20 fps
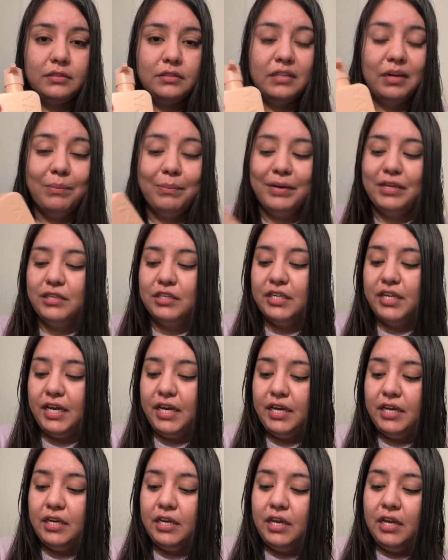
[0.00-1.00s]
The
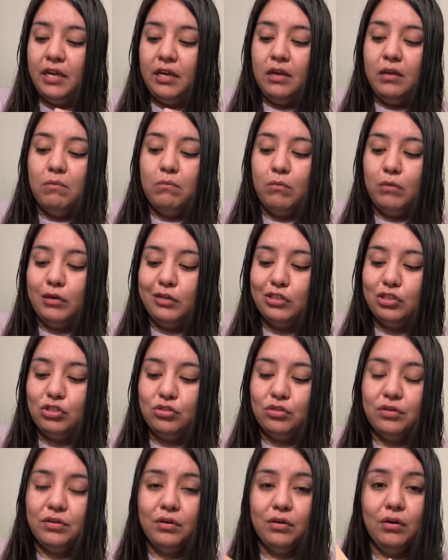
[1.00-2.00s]
Monday
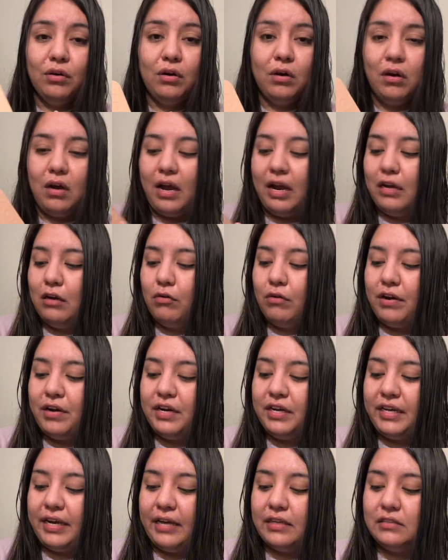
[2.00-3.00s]
Moisture
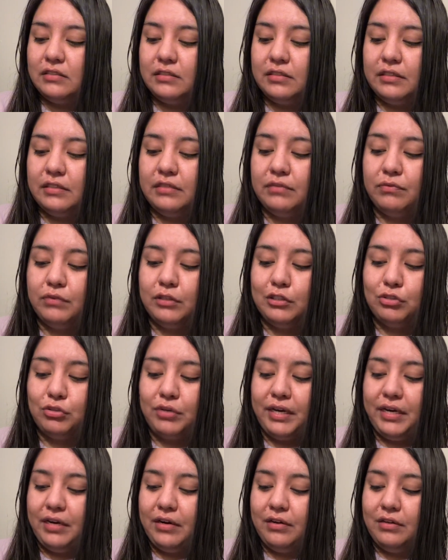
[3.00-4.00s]
Hyaluronic Acid for
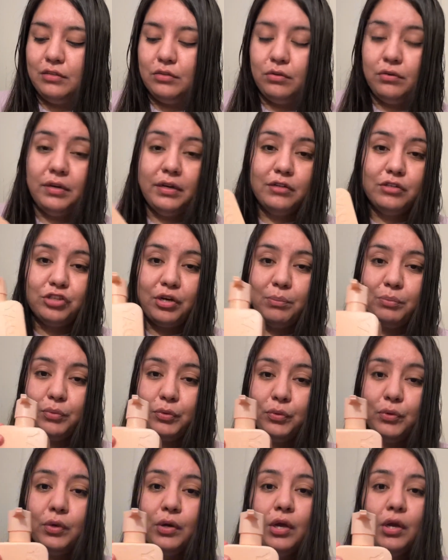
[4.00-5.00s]
Dry Hair and Dual Hair
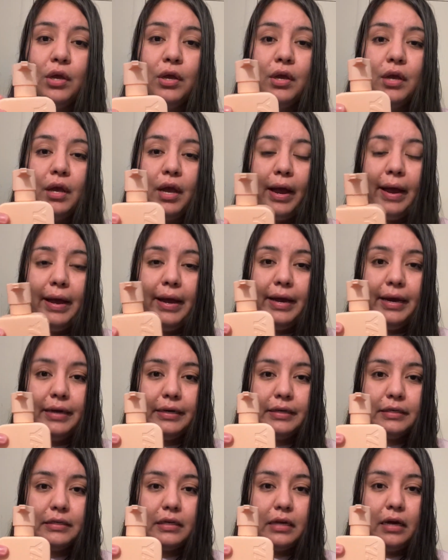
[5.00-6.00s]
Shampoo.
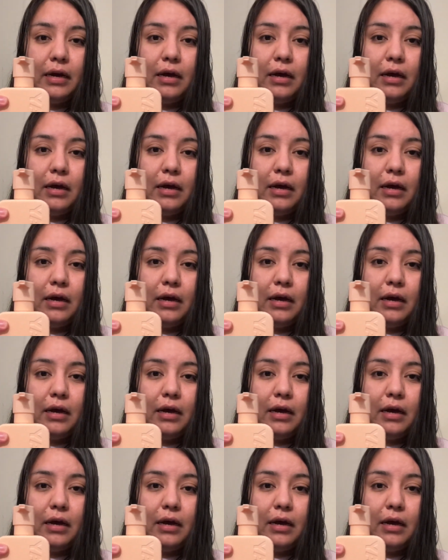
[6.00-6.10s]
And